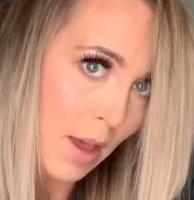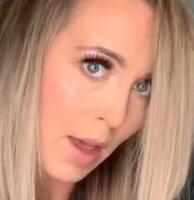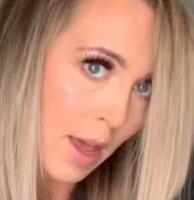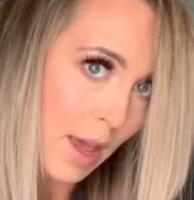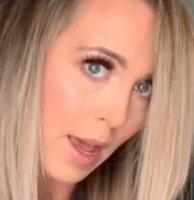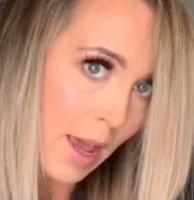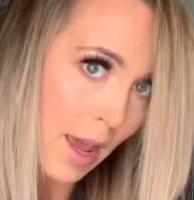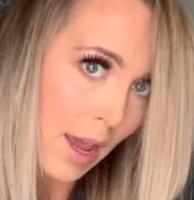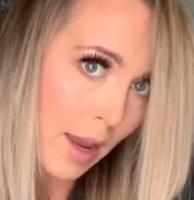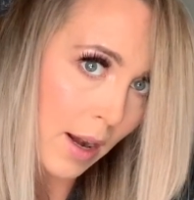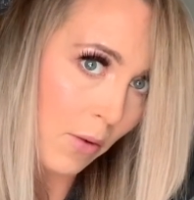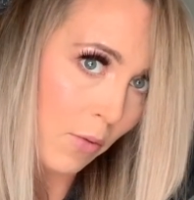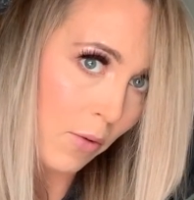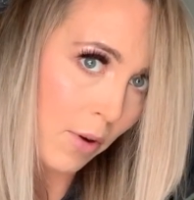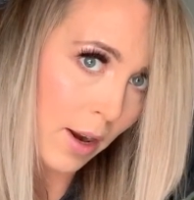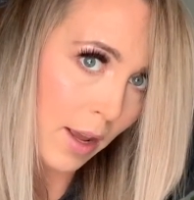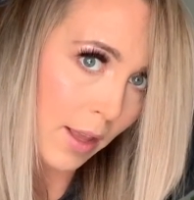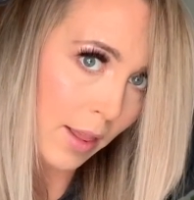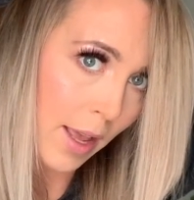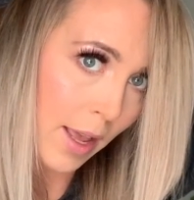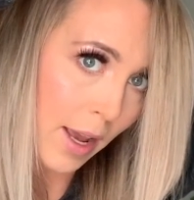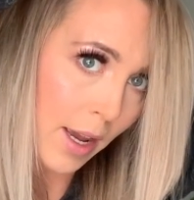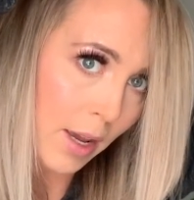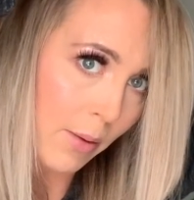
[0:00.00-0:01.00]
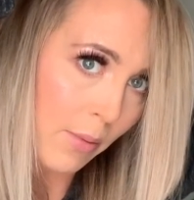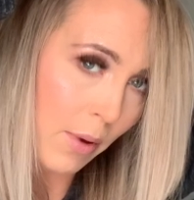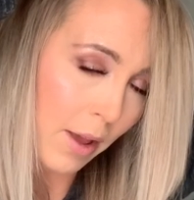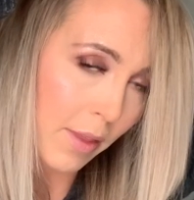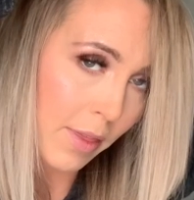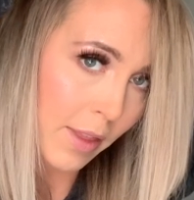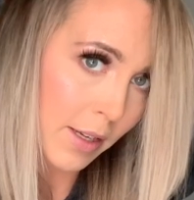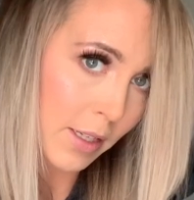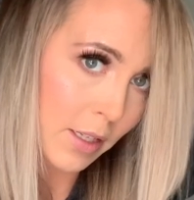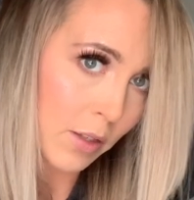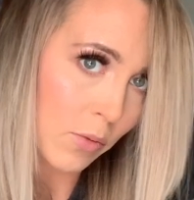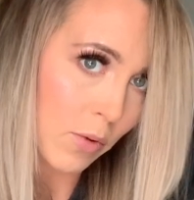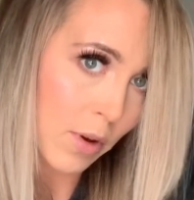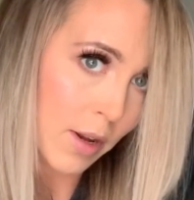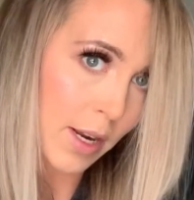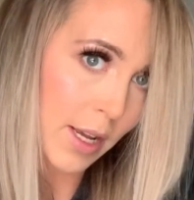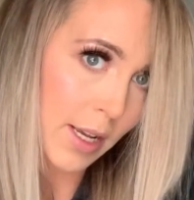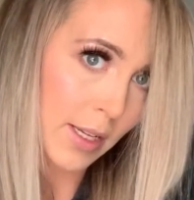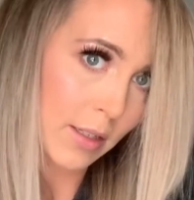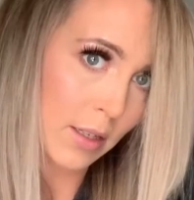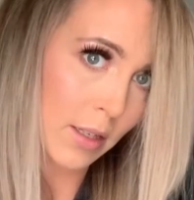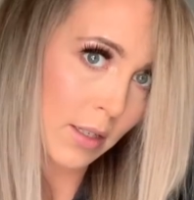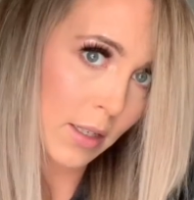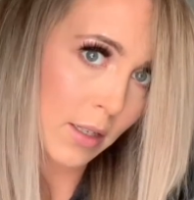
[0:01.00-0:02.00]
And what I like about this one is
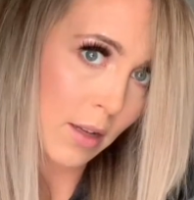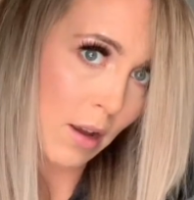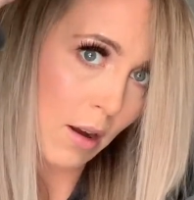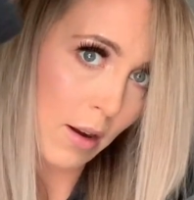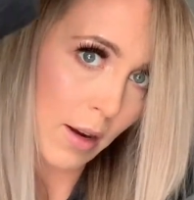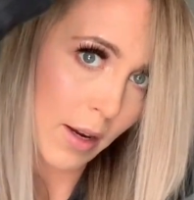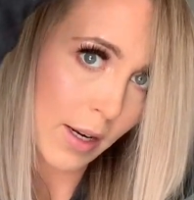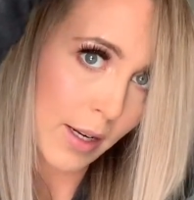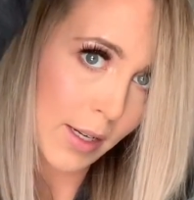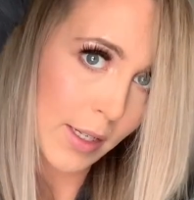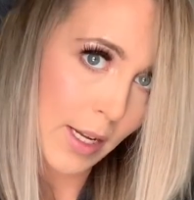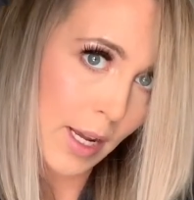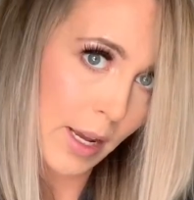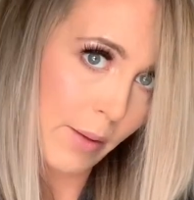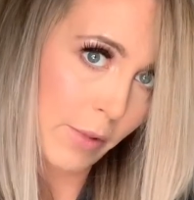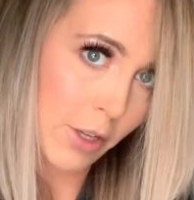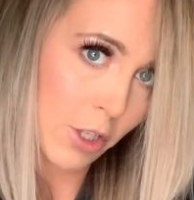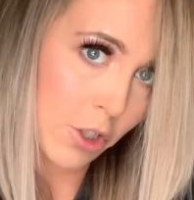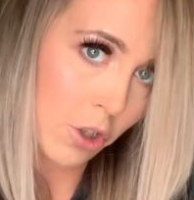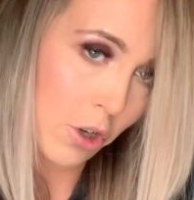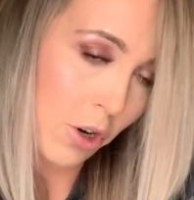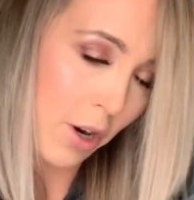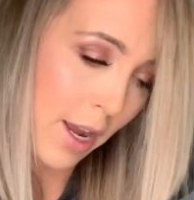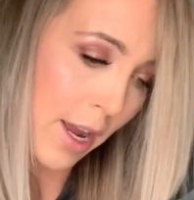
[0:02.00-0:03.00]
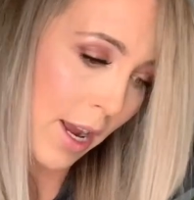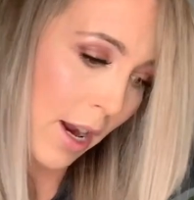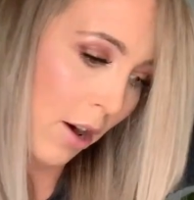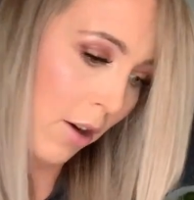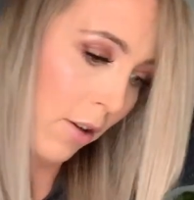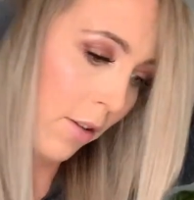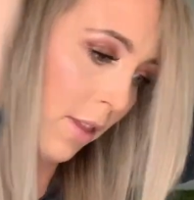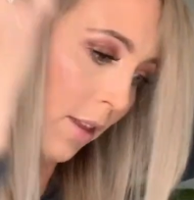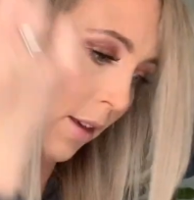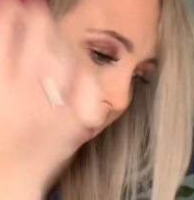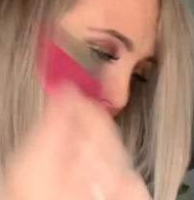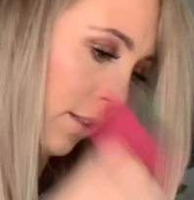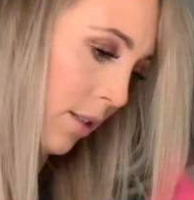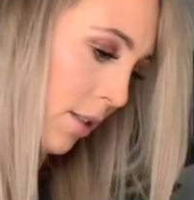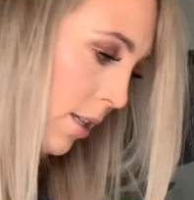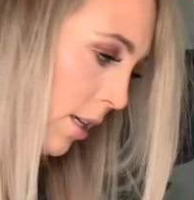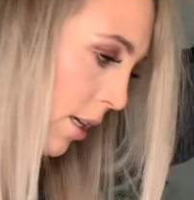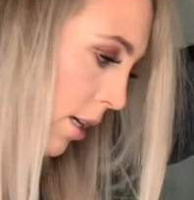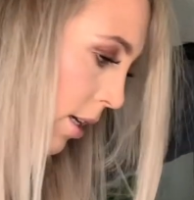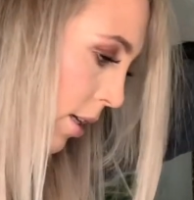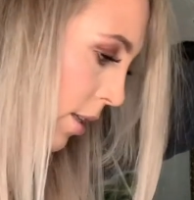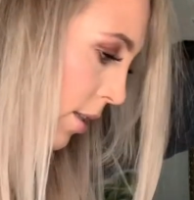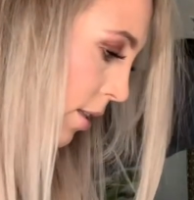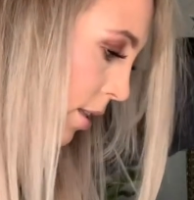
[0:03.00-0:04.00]
it's not gonna damage your hair, this
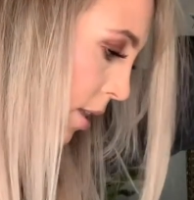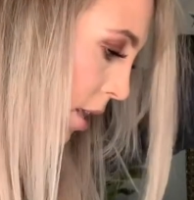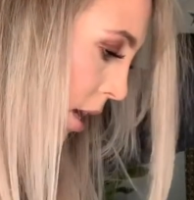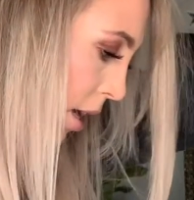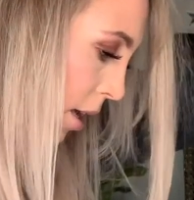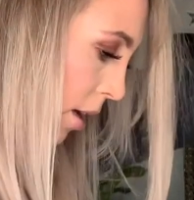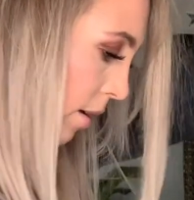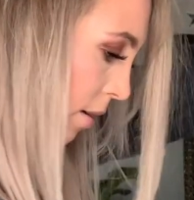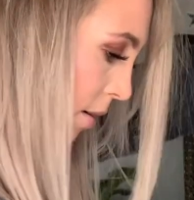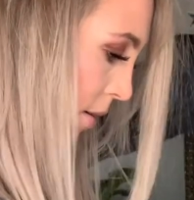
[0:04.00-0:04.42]
Tease thing.